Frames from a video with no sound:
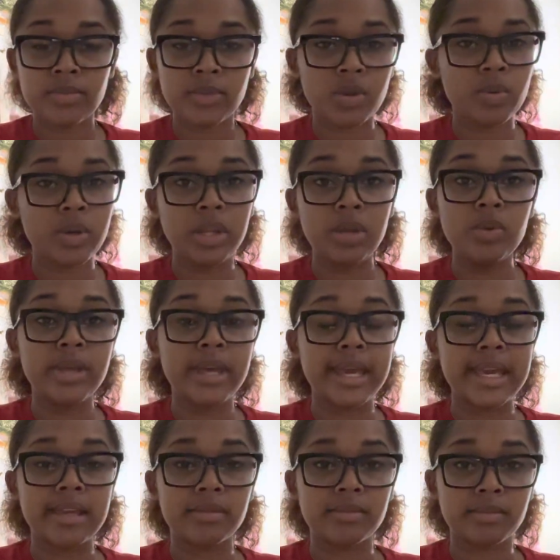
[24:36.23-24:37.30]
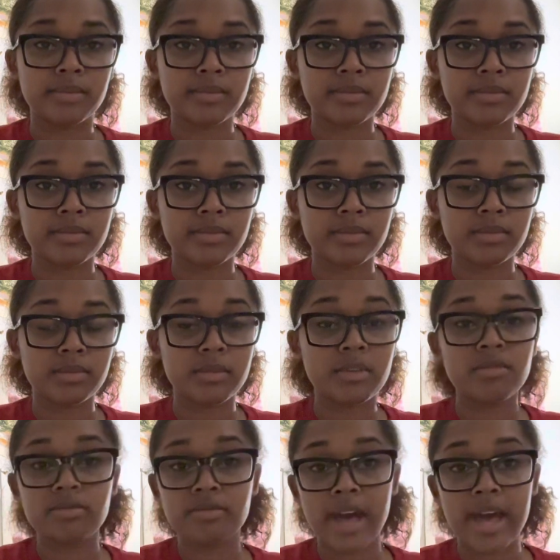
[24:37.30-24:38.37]
What do you gain?
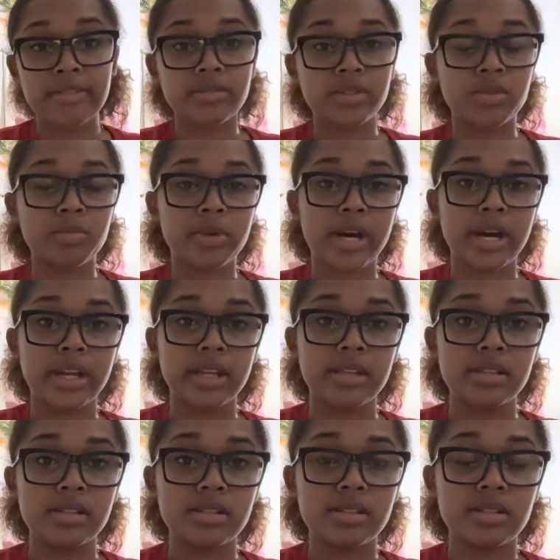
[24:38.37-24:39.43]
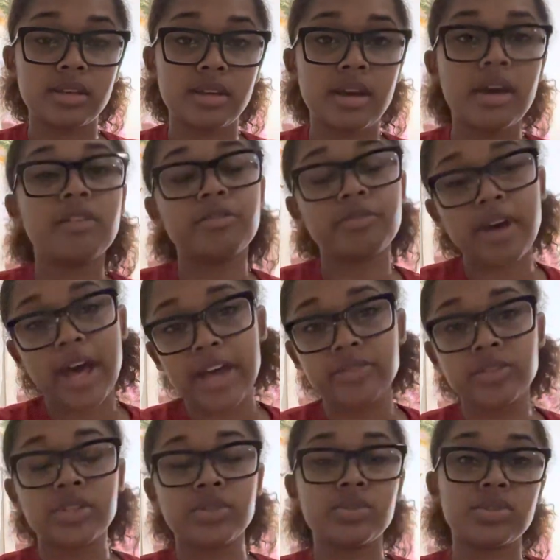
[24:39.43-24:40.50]
5 new bodies, 5
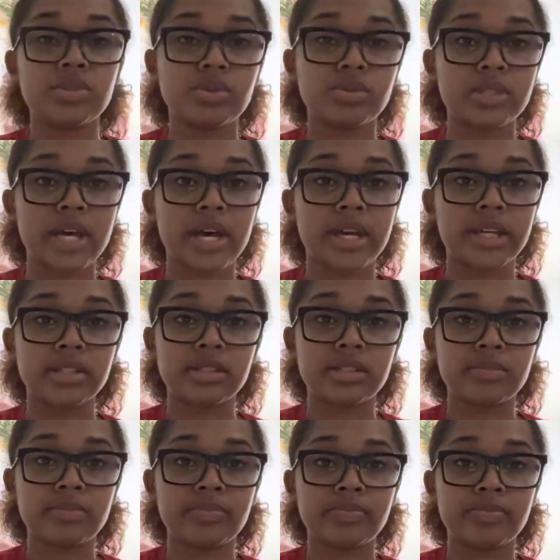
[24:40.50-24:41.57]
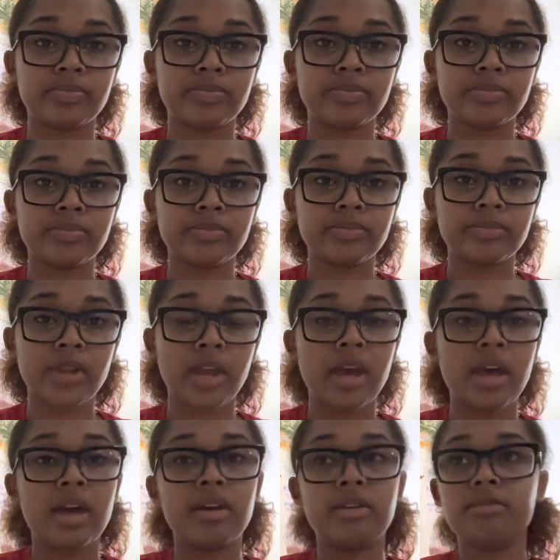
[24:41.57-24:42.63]
new soul ties,
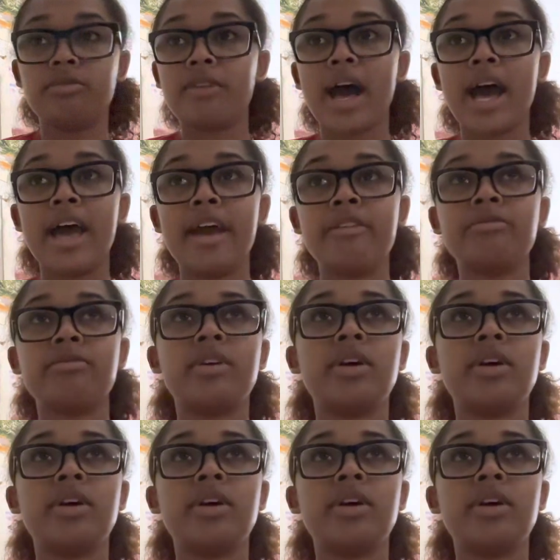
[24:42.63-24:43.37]
5